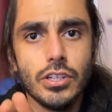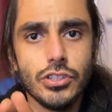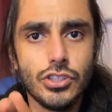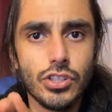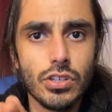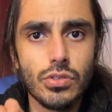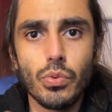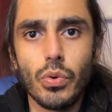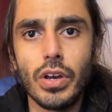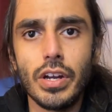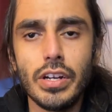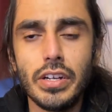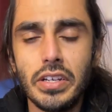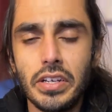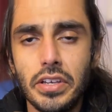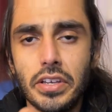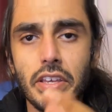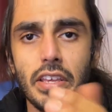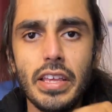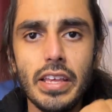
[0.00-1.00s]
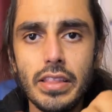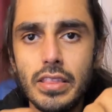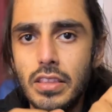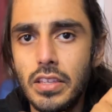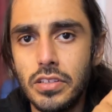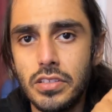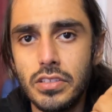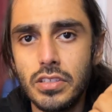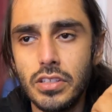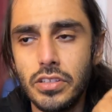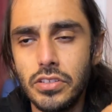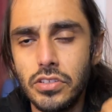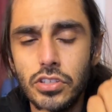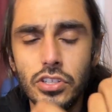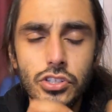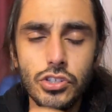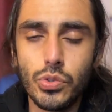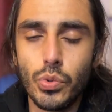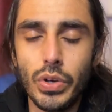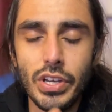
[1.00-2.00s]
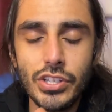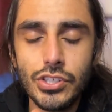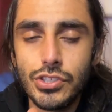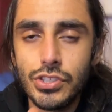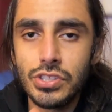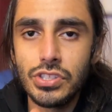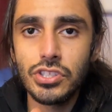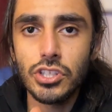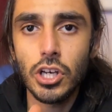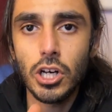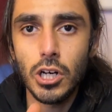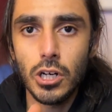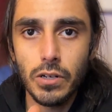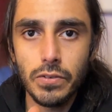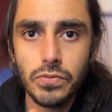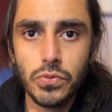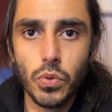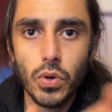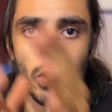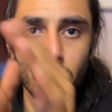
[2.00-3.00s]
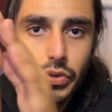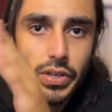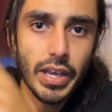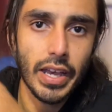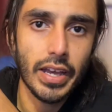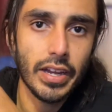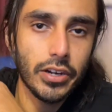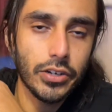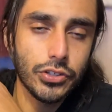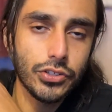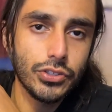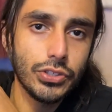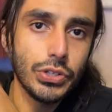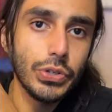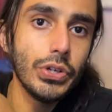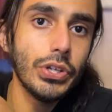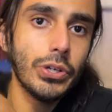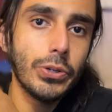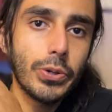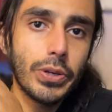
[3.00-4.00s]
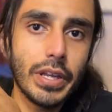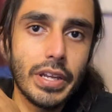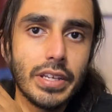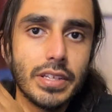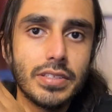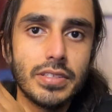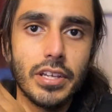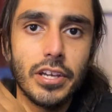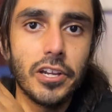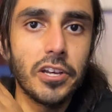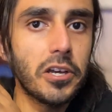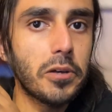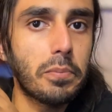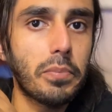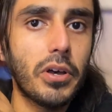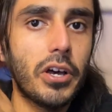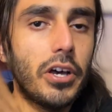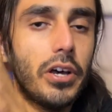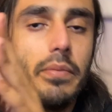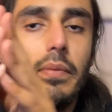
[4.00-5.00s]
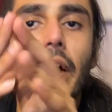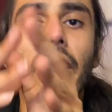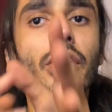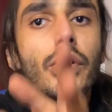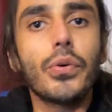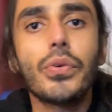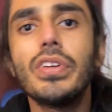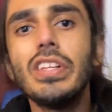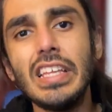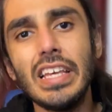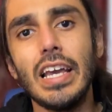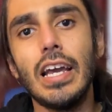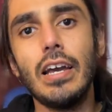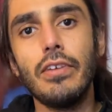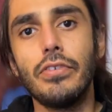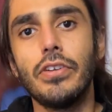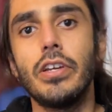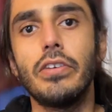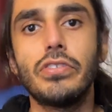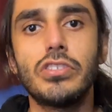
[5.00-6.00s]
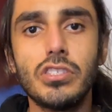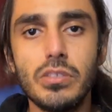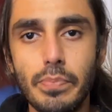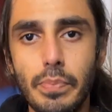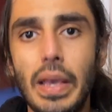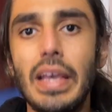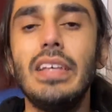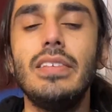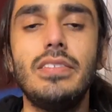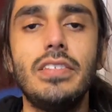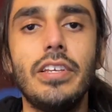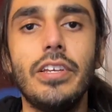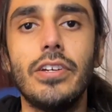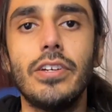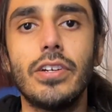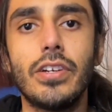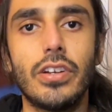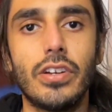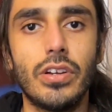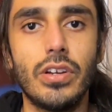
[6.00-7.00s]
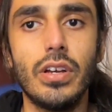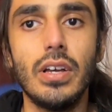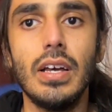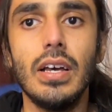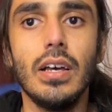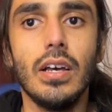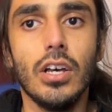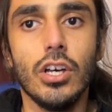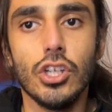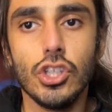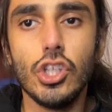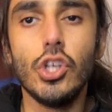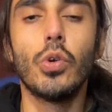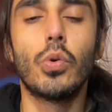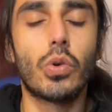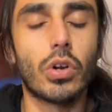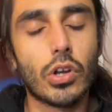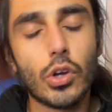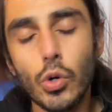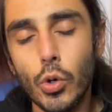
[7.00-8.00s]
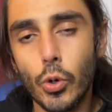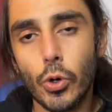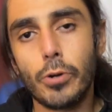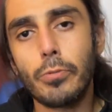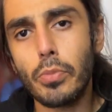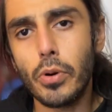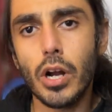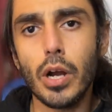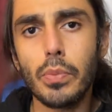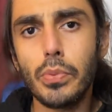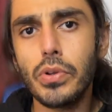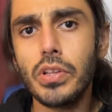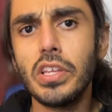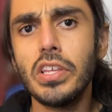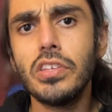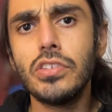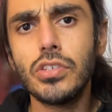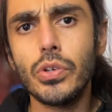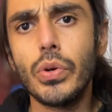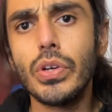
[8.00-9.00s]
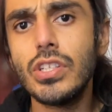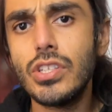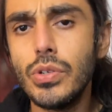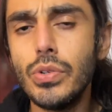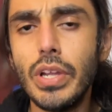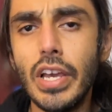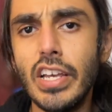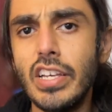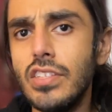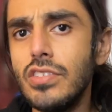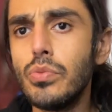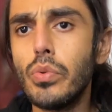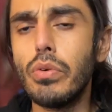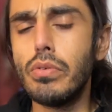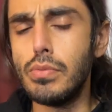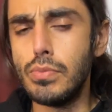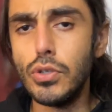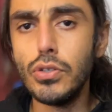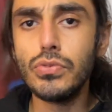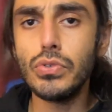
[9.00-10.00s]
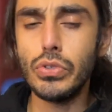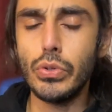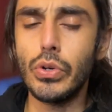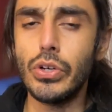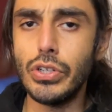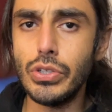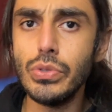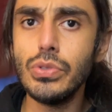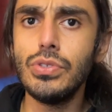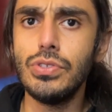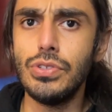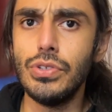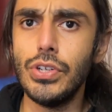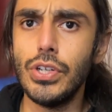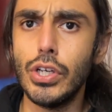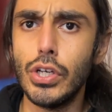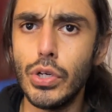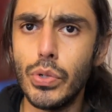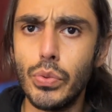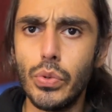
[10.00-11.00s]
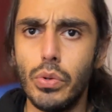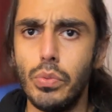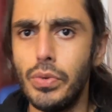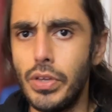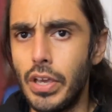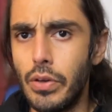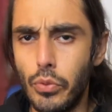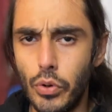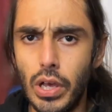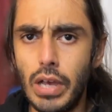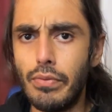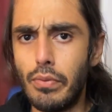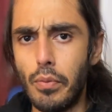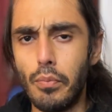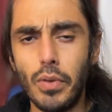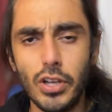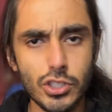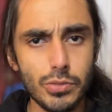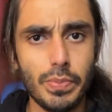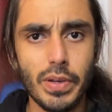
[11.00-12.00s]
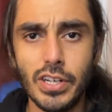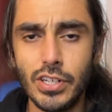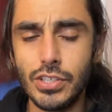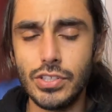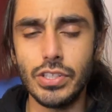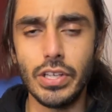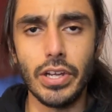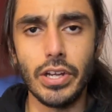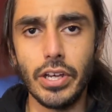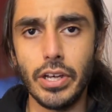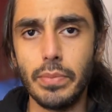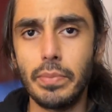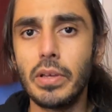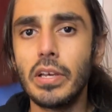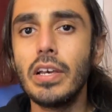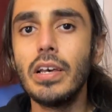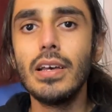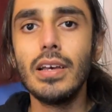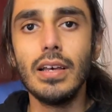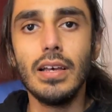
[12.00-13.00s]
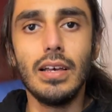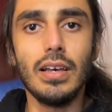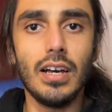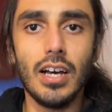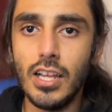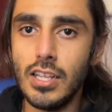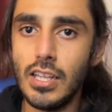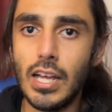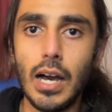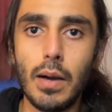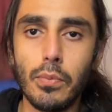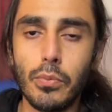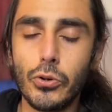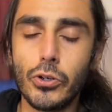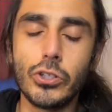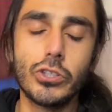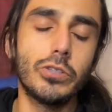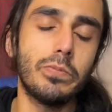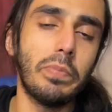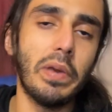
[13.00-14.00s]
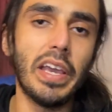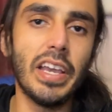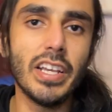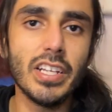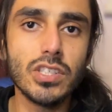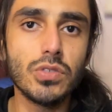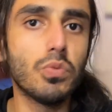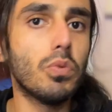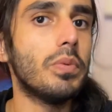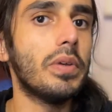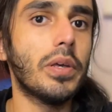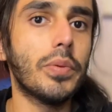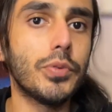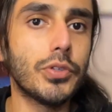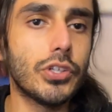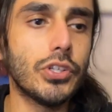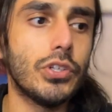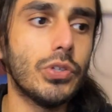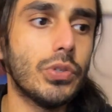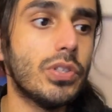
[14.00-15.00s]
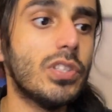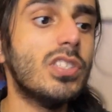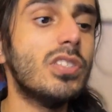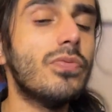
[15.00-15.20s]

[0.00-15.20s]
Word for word: just wanted to get the situation solved while we had our studio getting set up. Um, I don't really have enough space here to record properly. So in two days, when we move to our new studio, we'll be we'll have a much better setup, a lot more space. We'll be able to do these